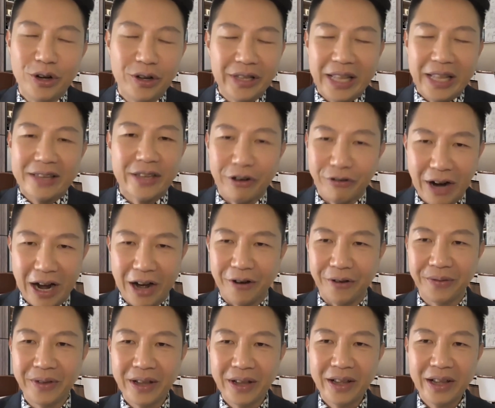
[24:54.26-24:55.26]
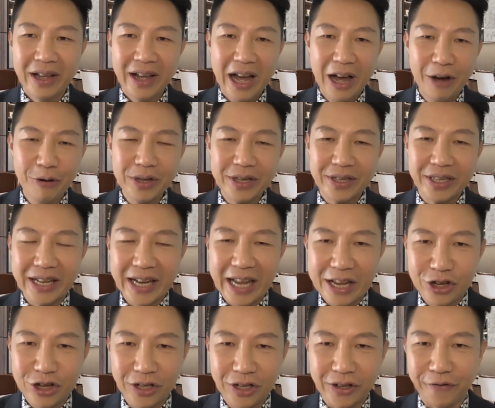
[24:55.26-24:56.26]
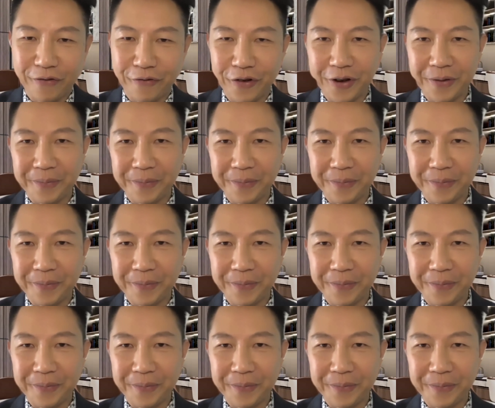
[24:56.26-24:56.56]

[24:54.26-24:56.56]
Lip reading: around? How is Enagic different?